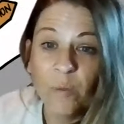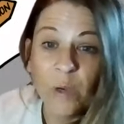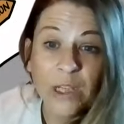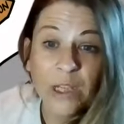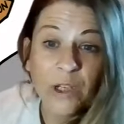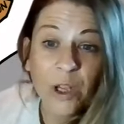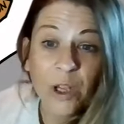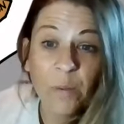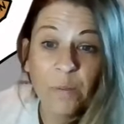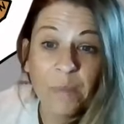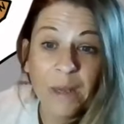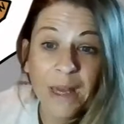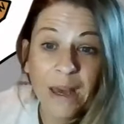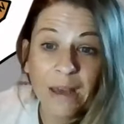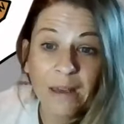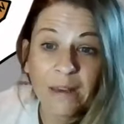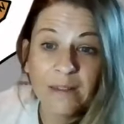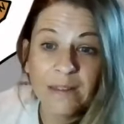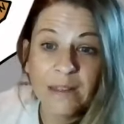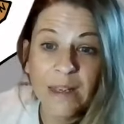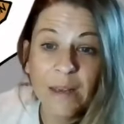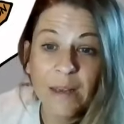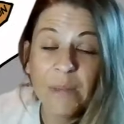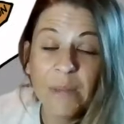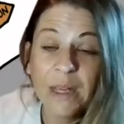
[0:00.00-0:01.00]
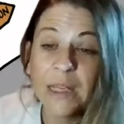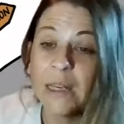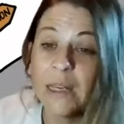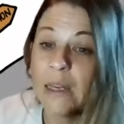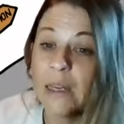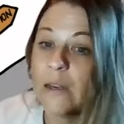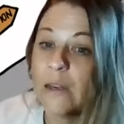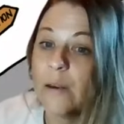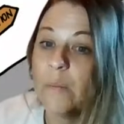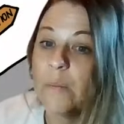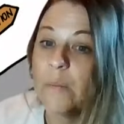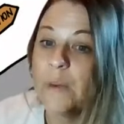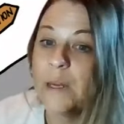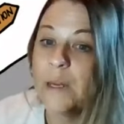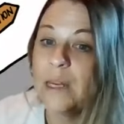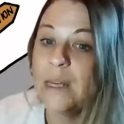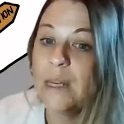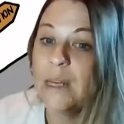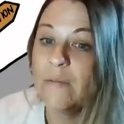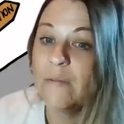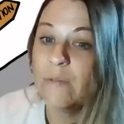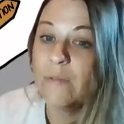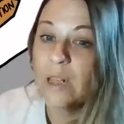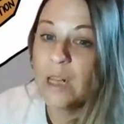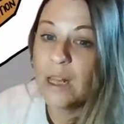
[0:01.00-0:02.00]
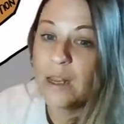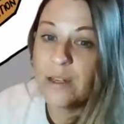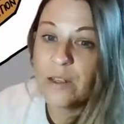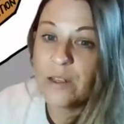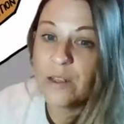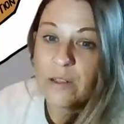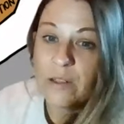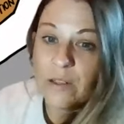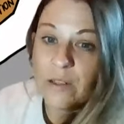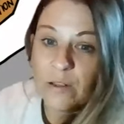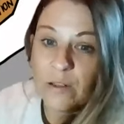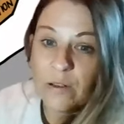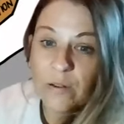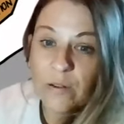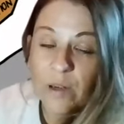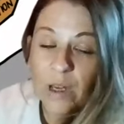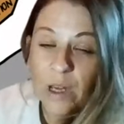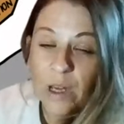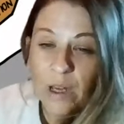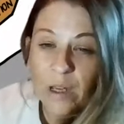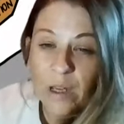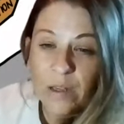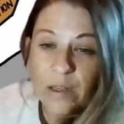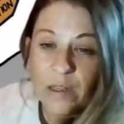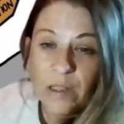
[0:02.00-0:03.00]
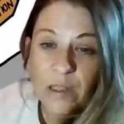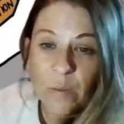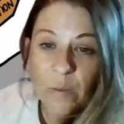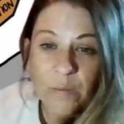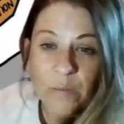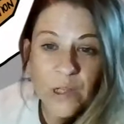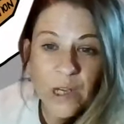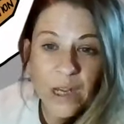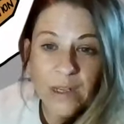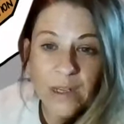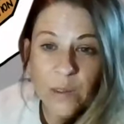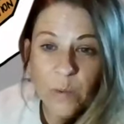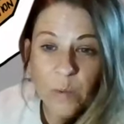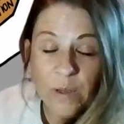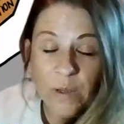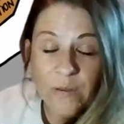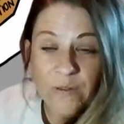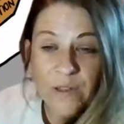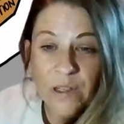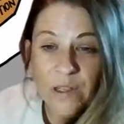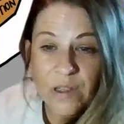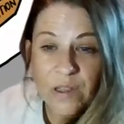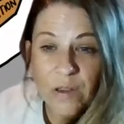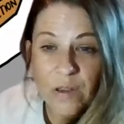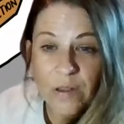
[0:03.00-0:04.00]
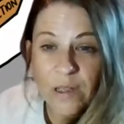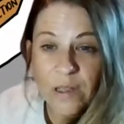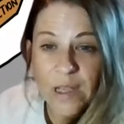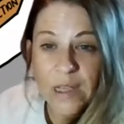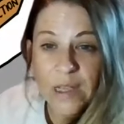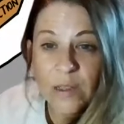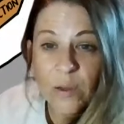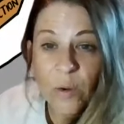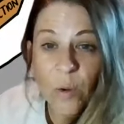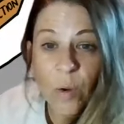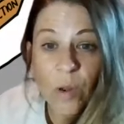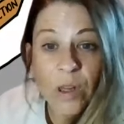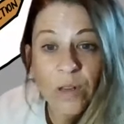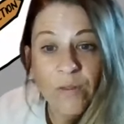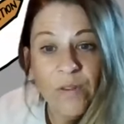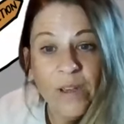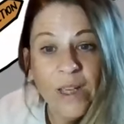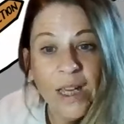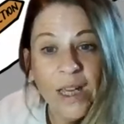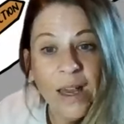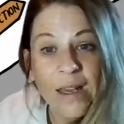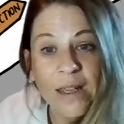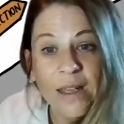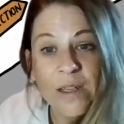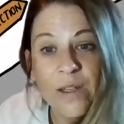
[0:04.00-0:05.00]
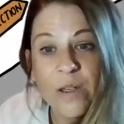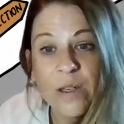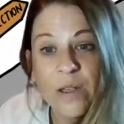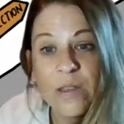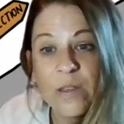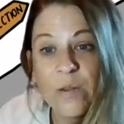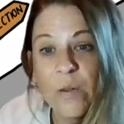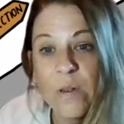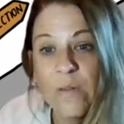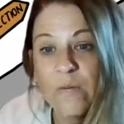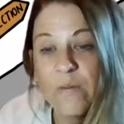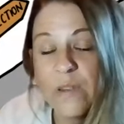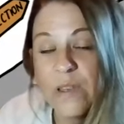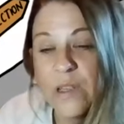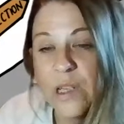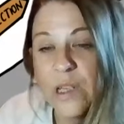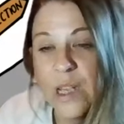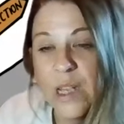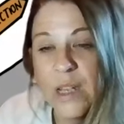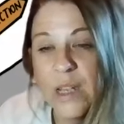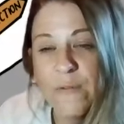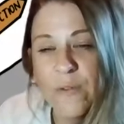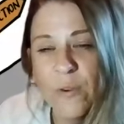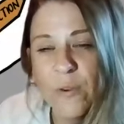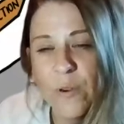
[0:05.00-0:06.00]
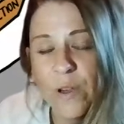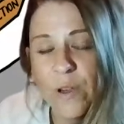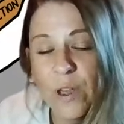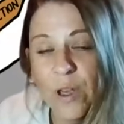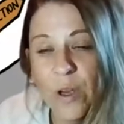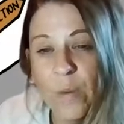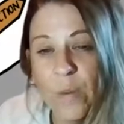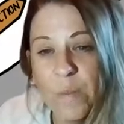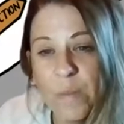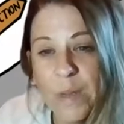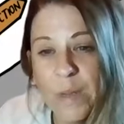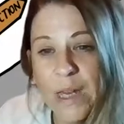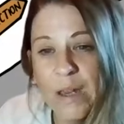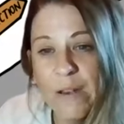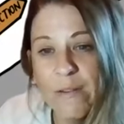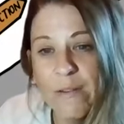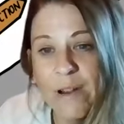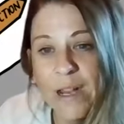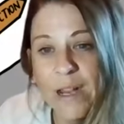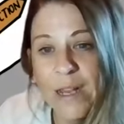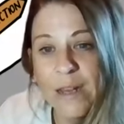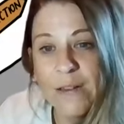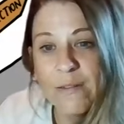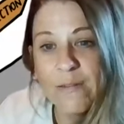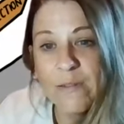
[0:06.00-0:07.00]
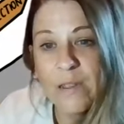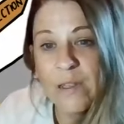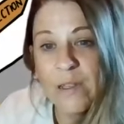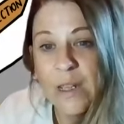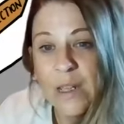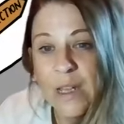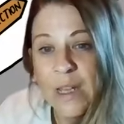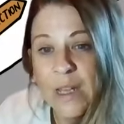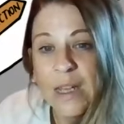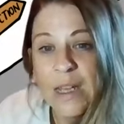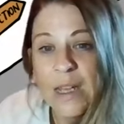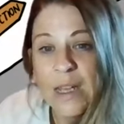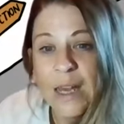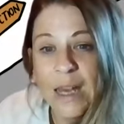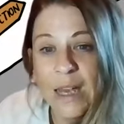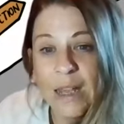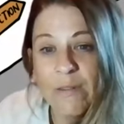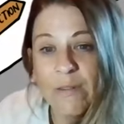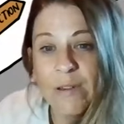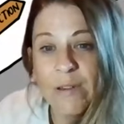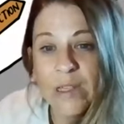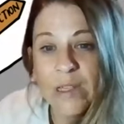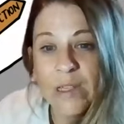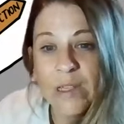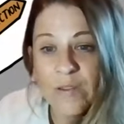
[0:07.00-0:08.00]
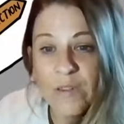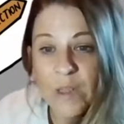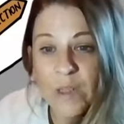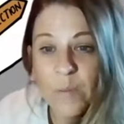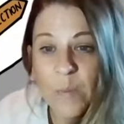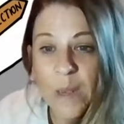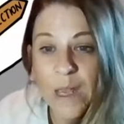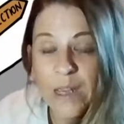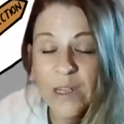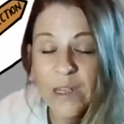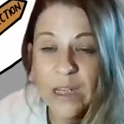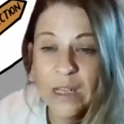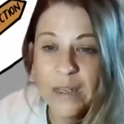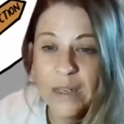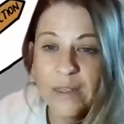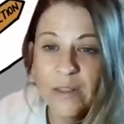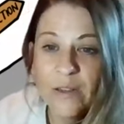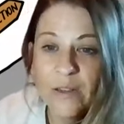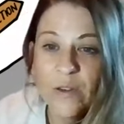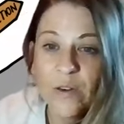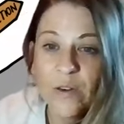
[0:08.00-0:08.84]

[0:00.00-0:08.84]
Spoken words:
which could be academic, it could be in relation to subjects we've studied, qualifications we've achieved, or it could be around areas of special